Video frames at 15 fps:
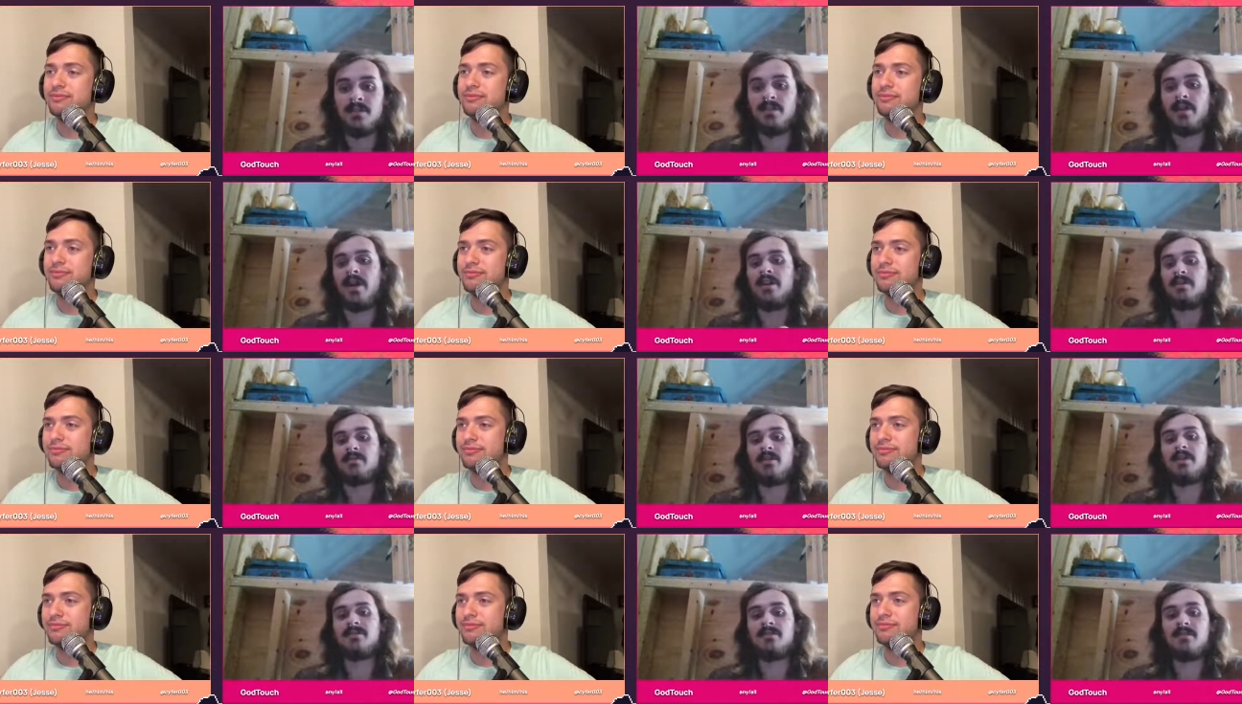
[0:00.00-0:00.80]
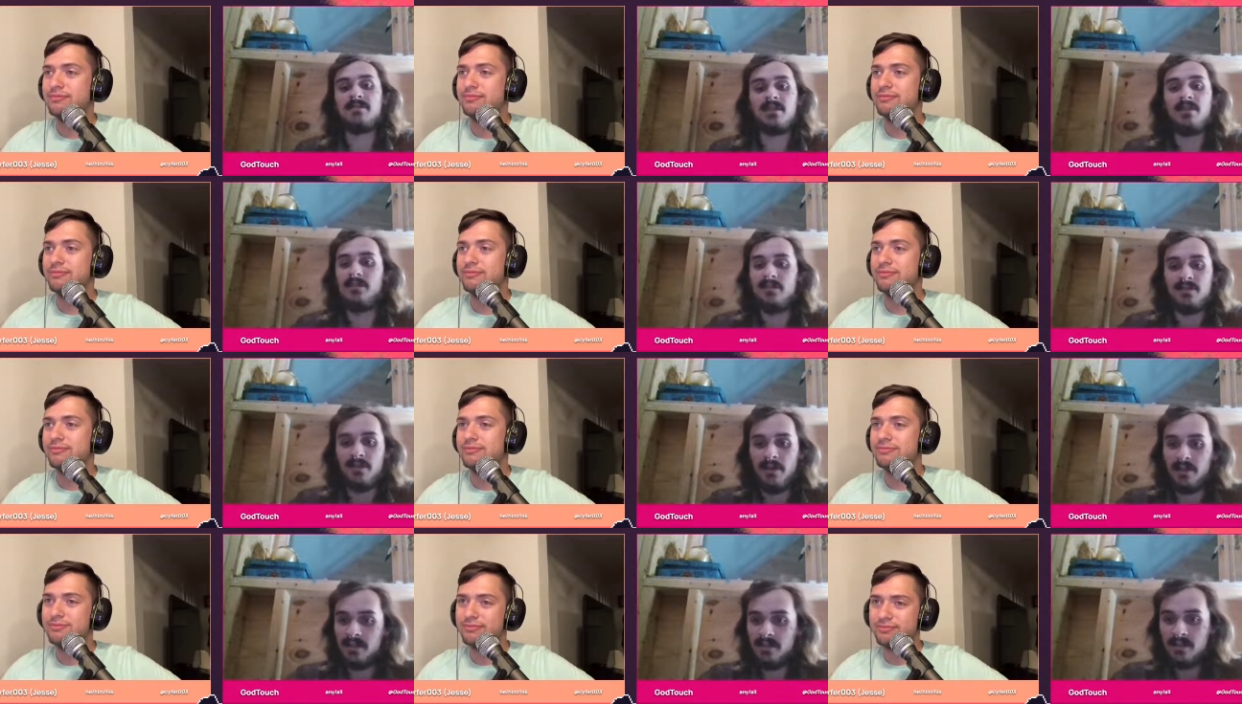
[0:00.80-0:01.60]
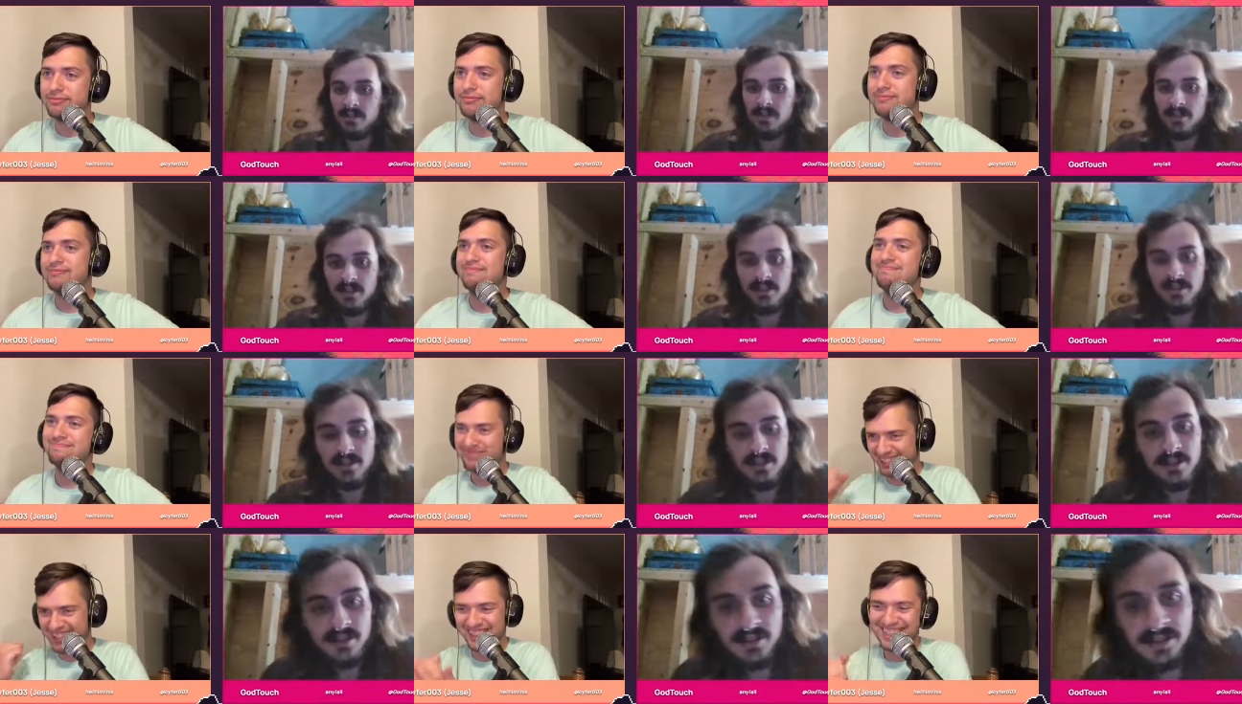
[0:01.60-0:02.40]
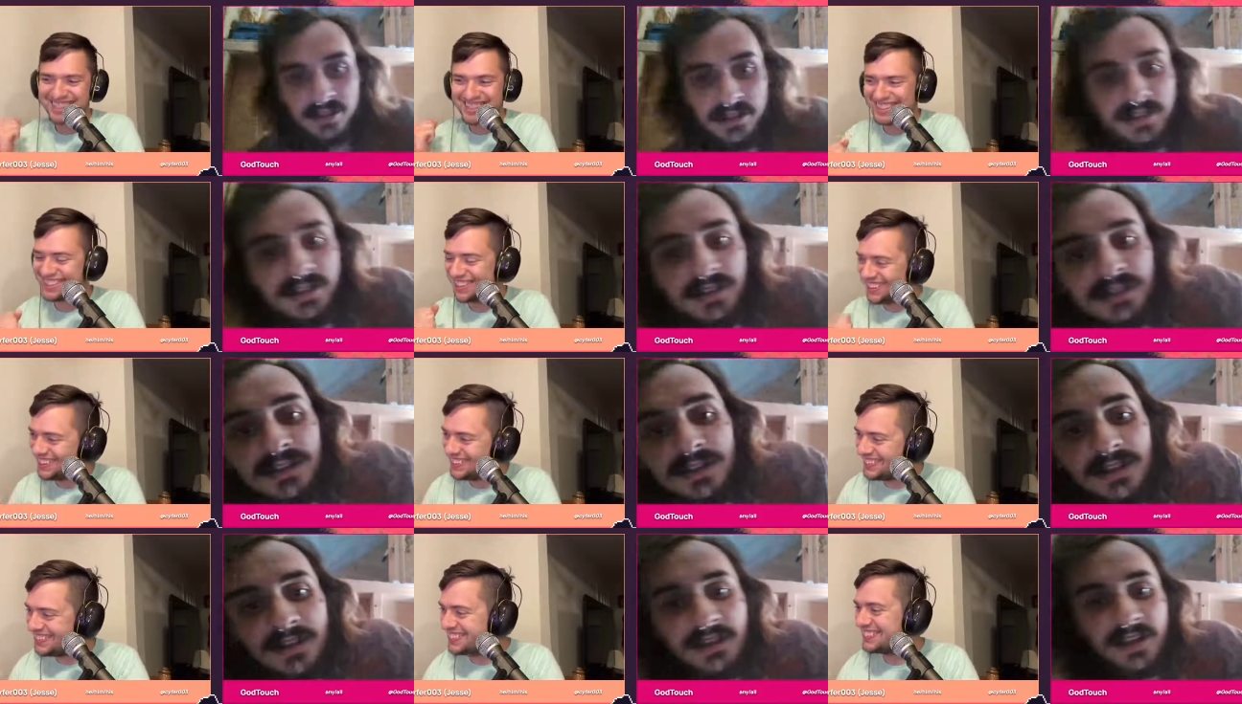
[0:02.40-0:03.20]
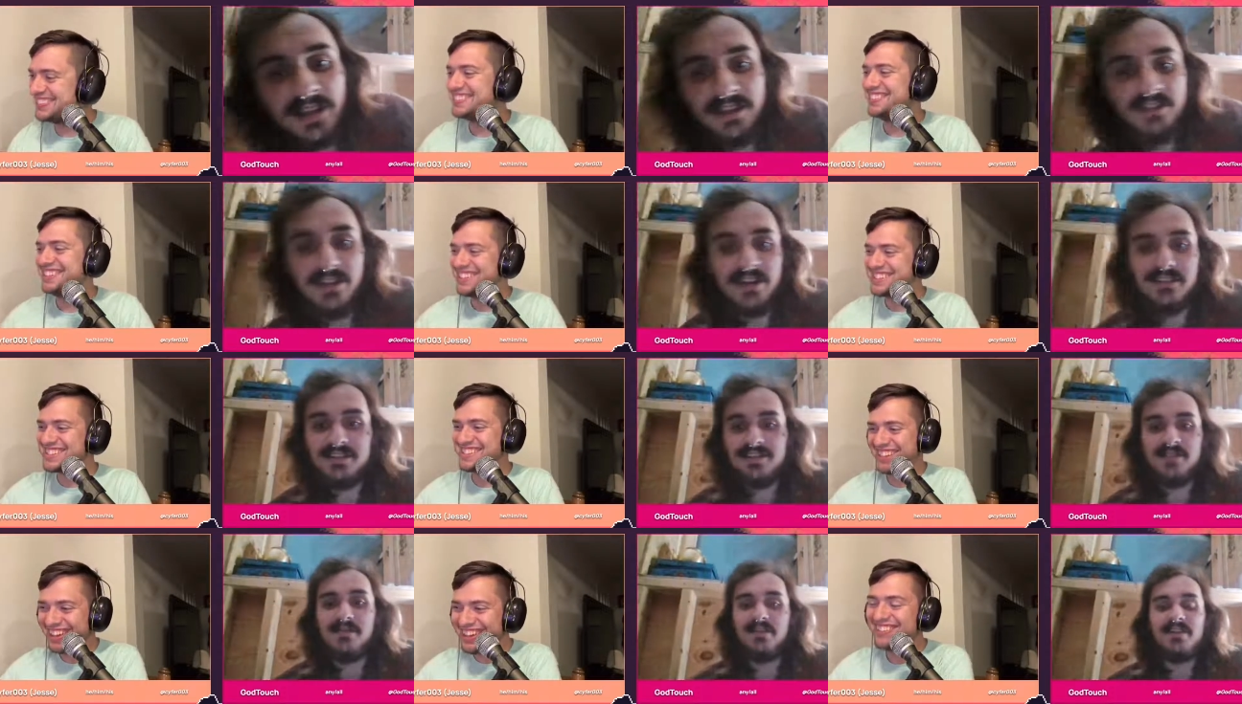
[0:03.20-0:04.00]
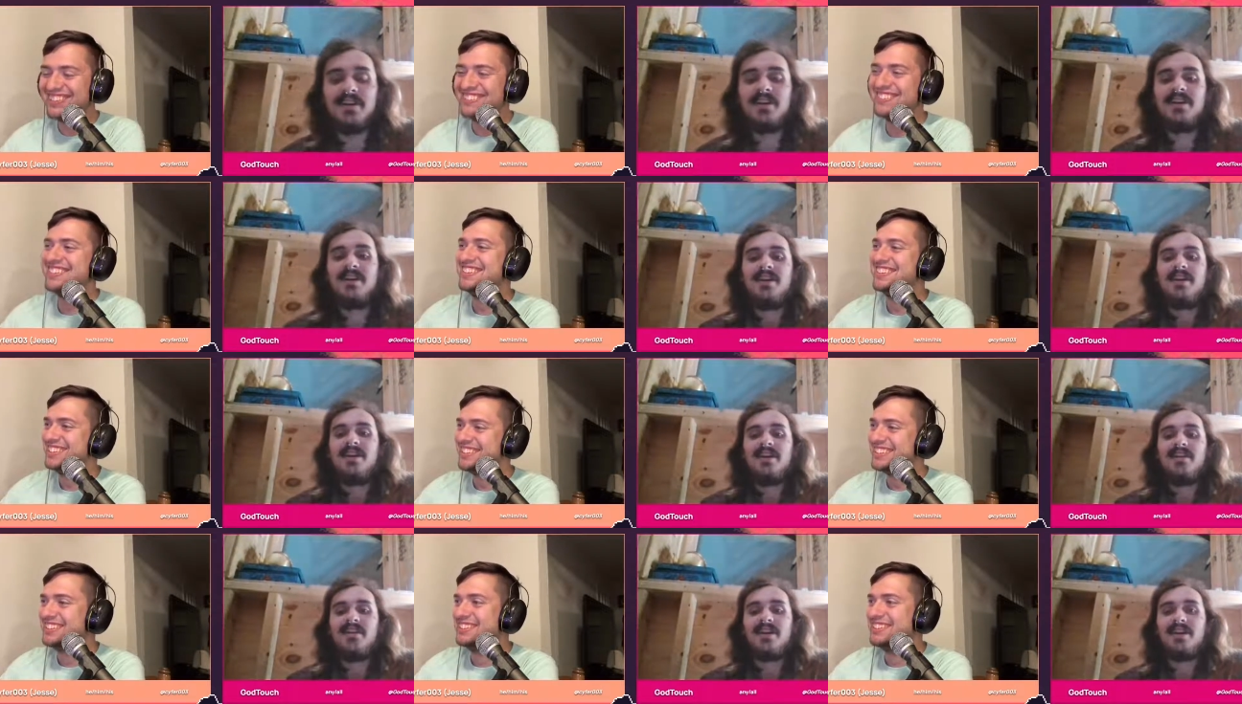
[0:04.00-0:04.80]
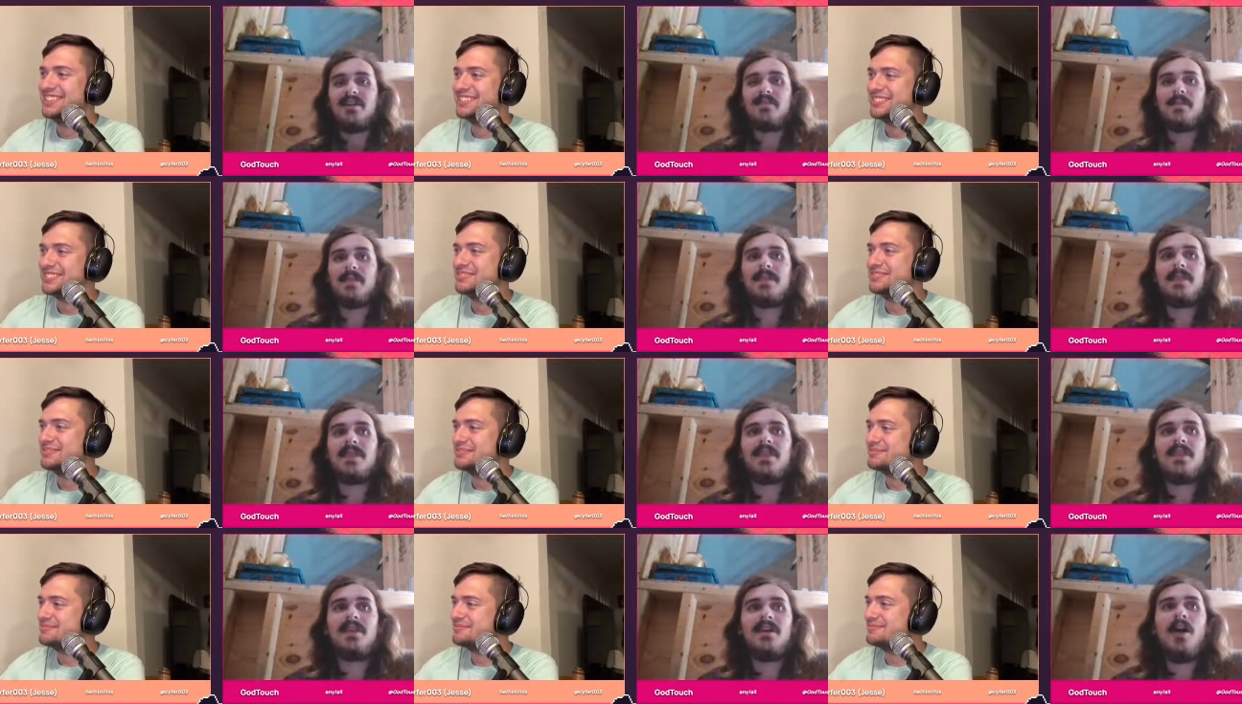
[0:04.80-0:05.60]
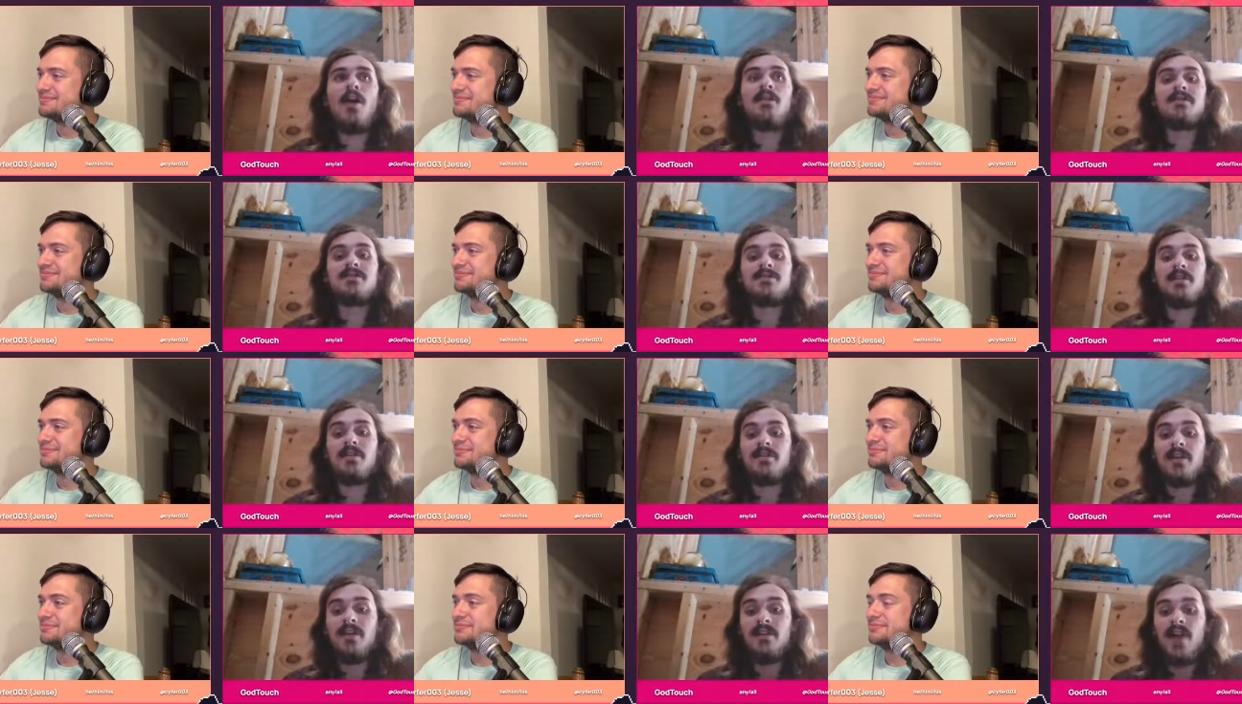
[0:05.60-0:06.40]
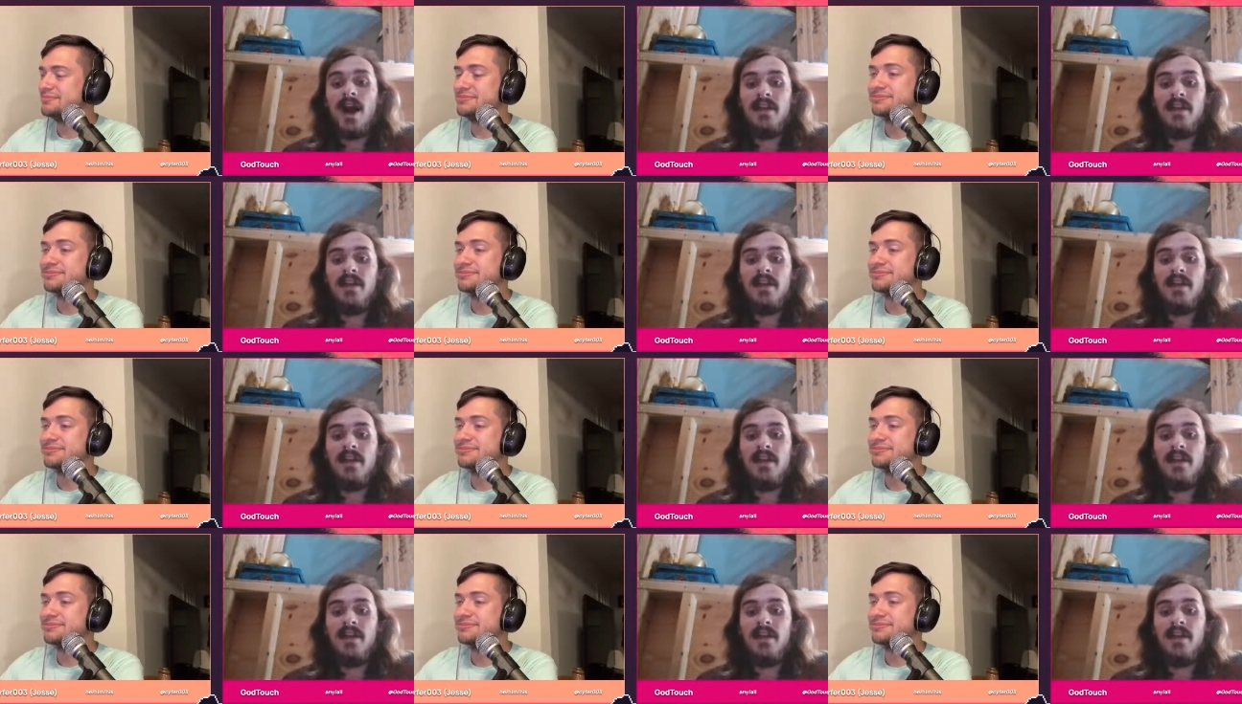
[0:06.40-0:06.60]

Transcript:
Speaker 1: to the plan he creates for himself, he'll do it. Let's go. Like, Let's like go. legitimately. Like oh, so the other